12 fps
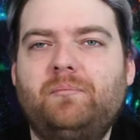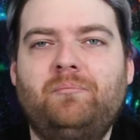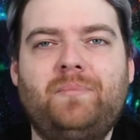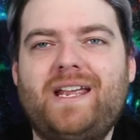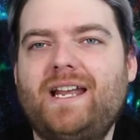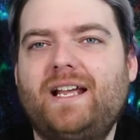
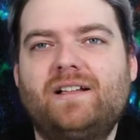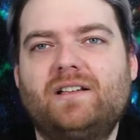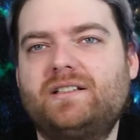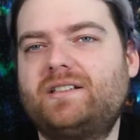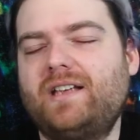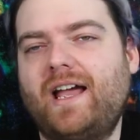
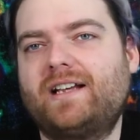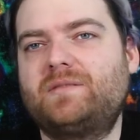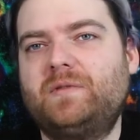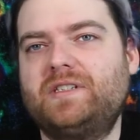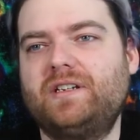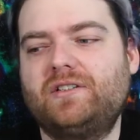meaningless
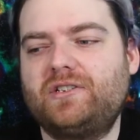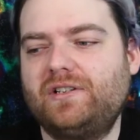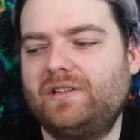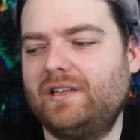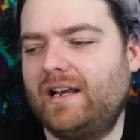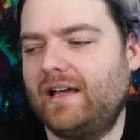
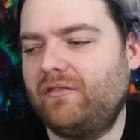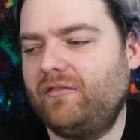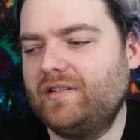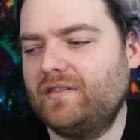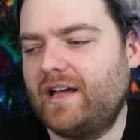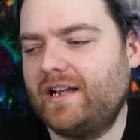exposition that I
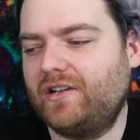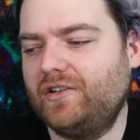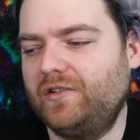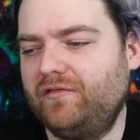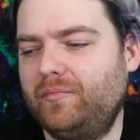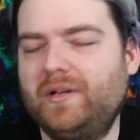feel like
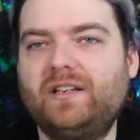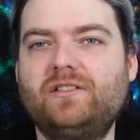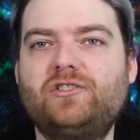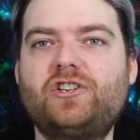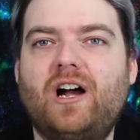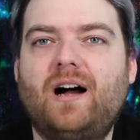could have been
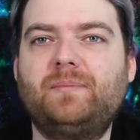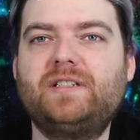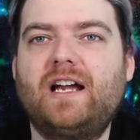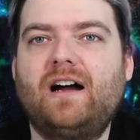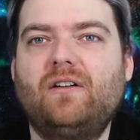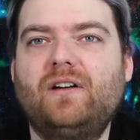chopped
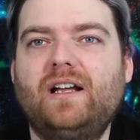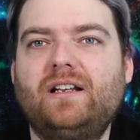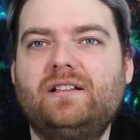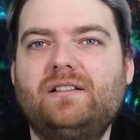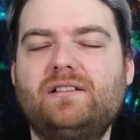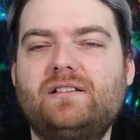out
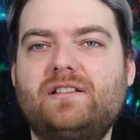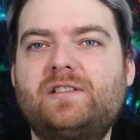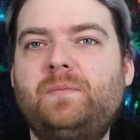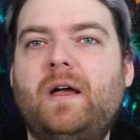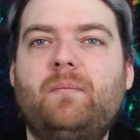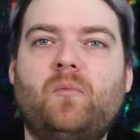and
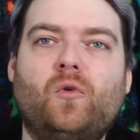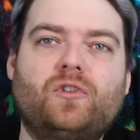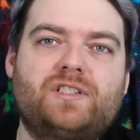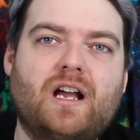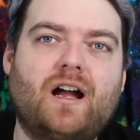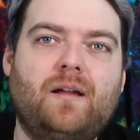spent more
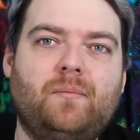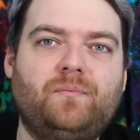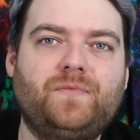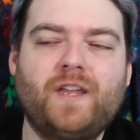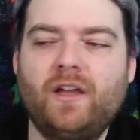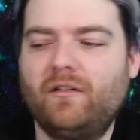
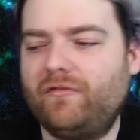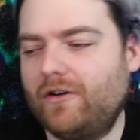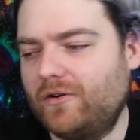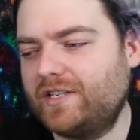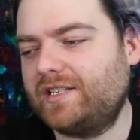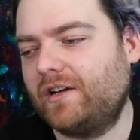time
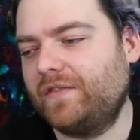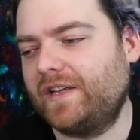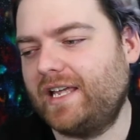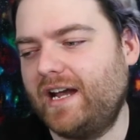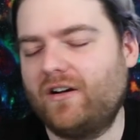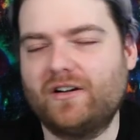focusing on the
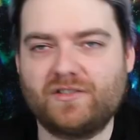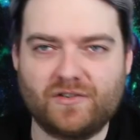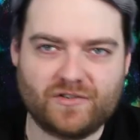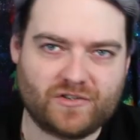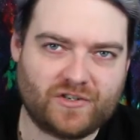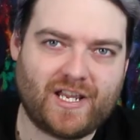
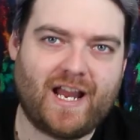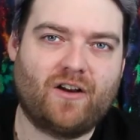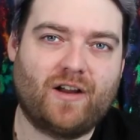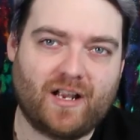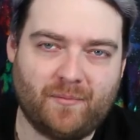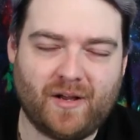characters or
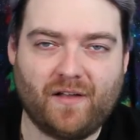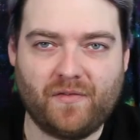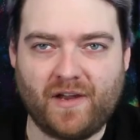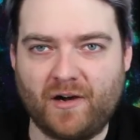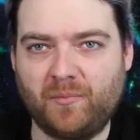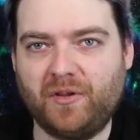caring about
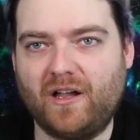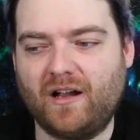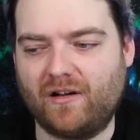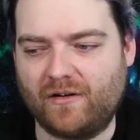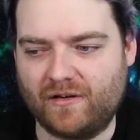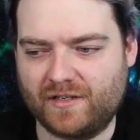their
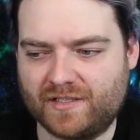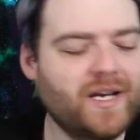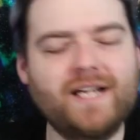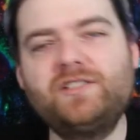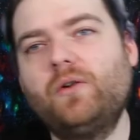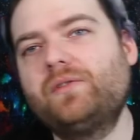plot arcs. But
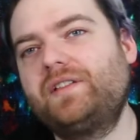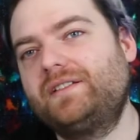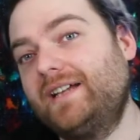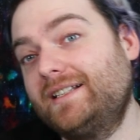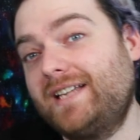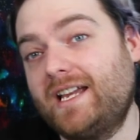I don't think
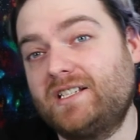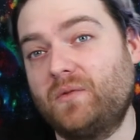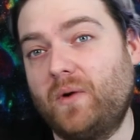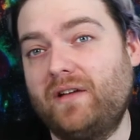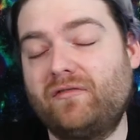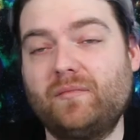that takes
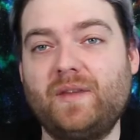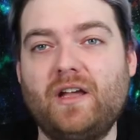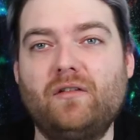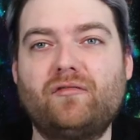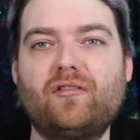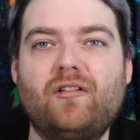away from the
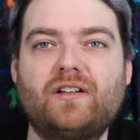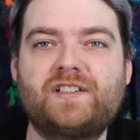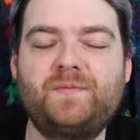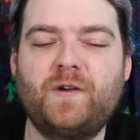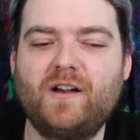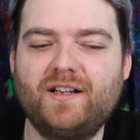overall
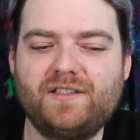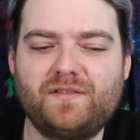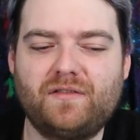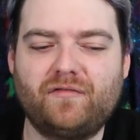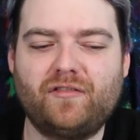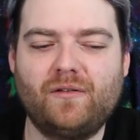experience of
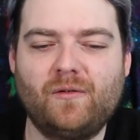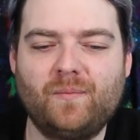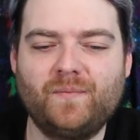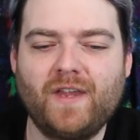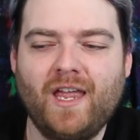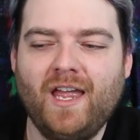the film,